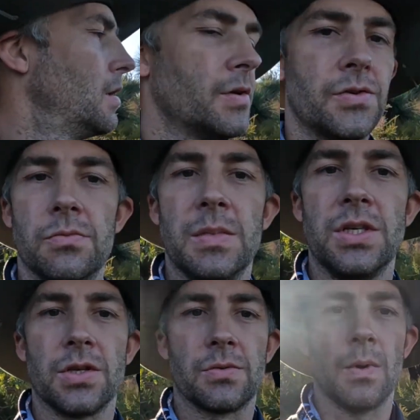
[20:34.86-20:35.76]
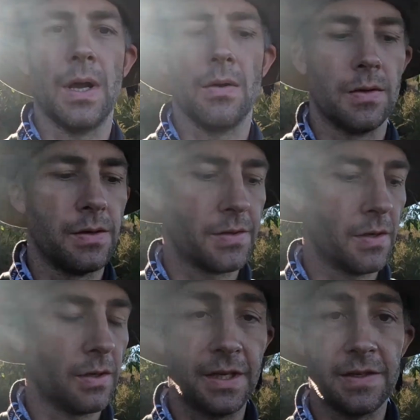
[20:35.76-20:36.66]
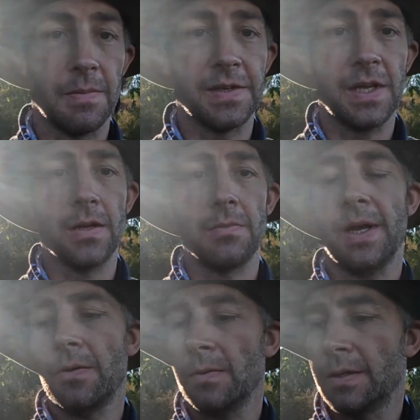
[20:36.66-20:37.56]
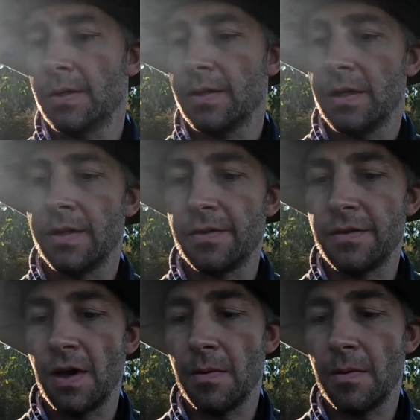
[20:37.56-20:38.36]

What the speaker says: Suit me just well. So I'm going to set the scent up now, and